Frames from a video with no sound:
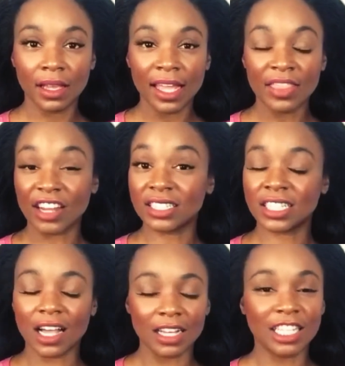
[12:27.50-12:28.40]

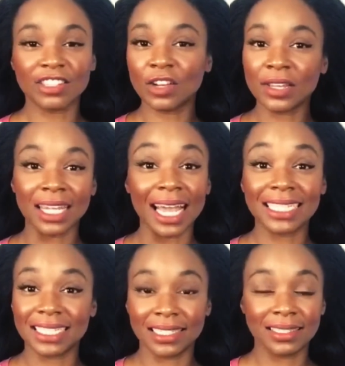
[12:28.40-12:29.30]
There's only
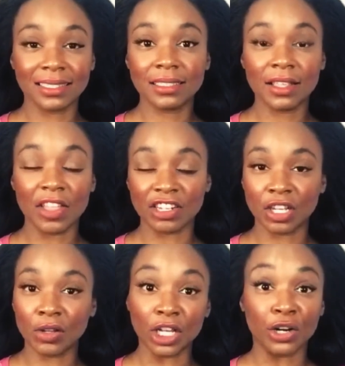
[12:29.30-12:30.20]
lessons. There's
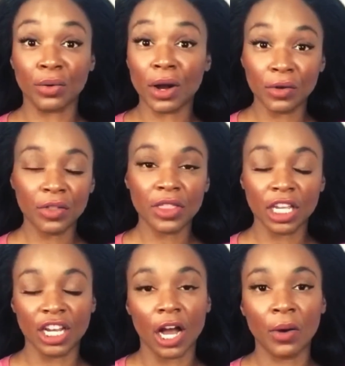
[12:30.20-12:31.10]
only growth,
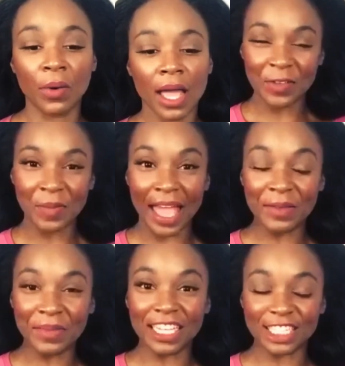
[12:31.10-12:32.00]
you know. It
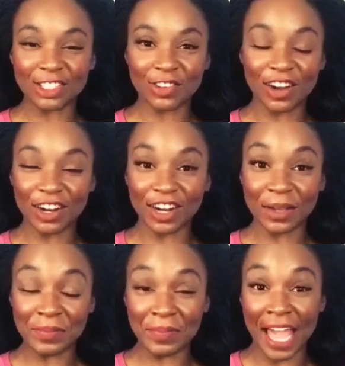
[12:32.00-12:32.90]
made me a stronger
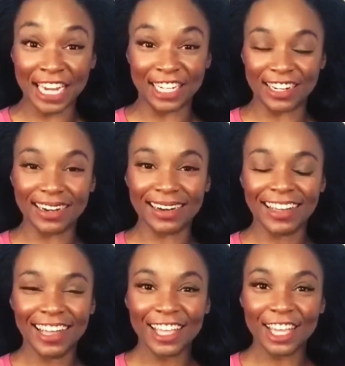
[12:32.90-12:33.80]
competitor.
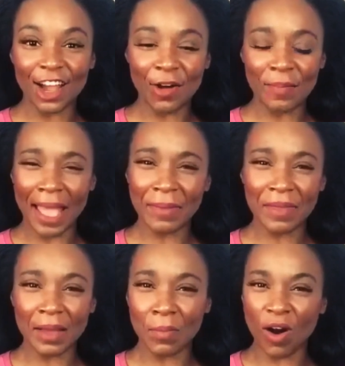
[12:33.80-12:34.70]
You know, it made
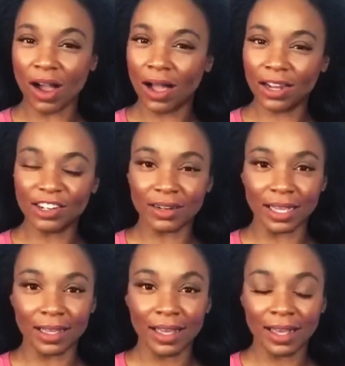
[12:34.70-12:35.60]
me a more
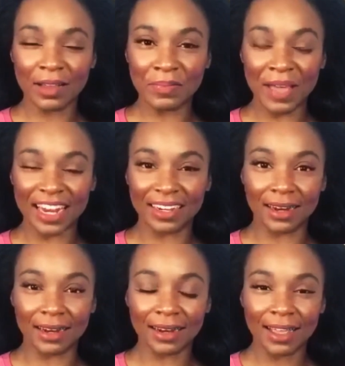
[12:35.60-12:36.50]
hungry
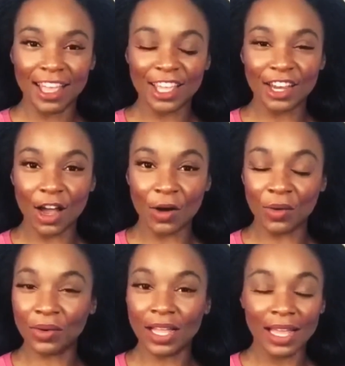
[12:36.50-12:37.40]
competitor. You
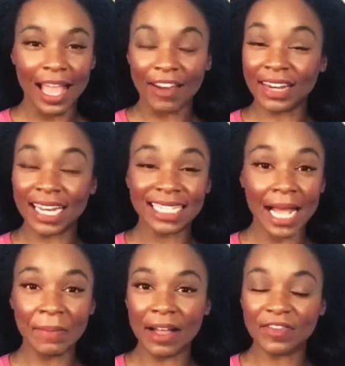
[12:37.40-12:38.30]
know,
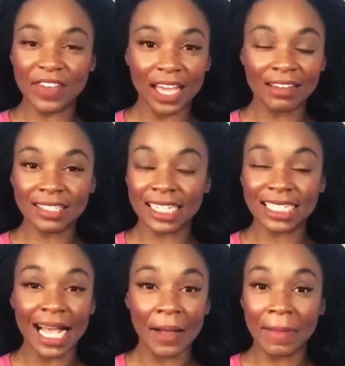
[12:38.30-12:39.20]
anytime I failed,
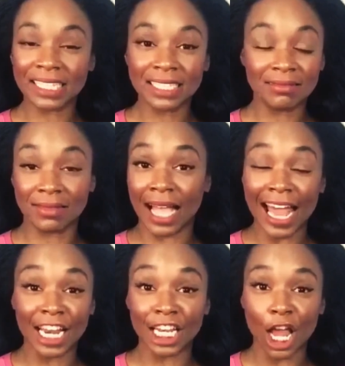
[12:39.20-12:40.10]
anytime I
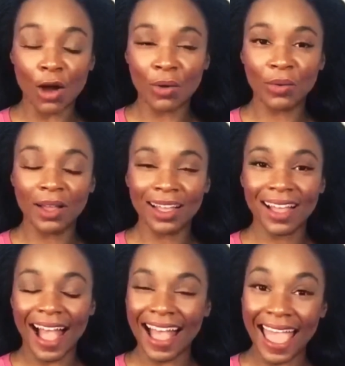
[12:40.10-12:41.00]
got a no,
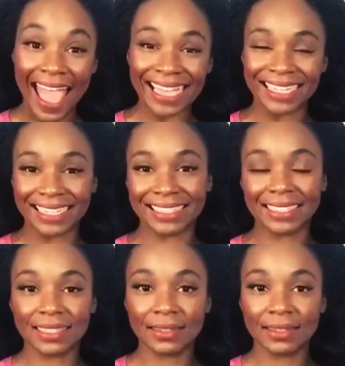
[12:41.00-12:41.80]
I ate it.